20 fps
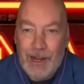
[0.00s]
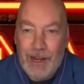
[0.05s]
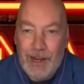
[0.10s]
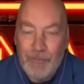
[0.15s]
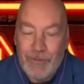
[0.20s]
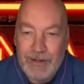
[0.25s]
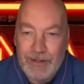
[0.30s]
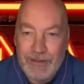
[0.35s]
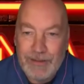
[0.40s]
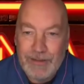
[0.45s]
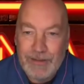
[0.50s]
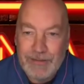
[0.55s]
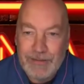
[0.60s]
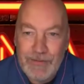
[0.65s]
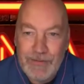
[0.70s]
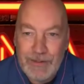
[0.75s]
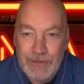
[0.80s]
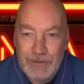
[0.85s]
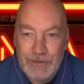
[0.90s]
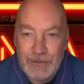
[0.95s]
And we're going to
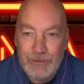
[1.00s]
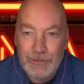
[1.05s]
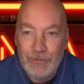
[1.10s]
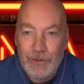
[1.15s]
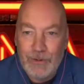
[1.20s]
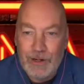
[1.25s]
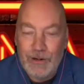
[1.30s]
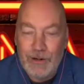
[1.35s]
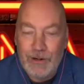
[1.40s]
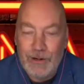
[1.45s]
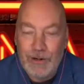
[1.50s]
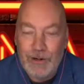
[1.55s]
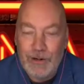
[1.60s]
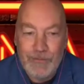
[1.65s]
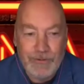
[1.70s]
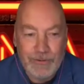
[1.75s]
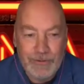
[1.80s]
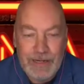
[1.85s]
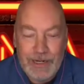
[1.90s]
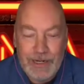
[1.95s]
dive into a
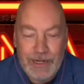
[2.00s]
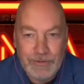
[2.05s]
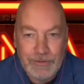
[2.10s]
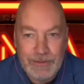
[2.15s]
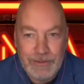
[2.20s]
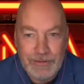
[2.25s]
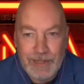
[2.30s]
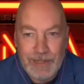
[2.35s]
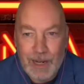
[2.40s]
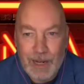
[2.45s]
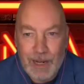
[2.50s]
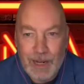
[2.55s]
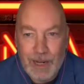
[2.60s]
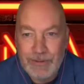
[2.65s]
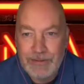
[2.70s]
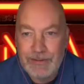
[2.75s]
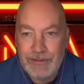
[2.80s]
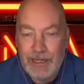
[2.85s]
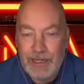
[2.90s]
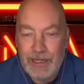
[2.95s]
very interesting
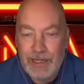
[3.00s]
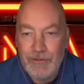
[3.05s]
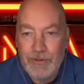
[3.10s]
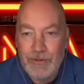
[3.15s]
topic today.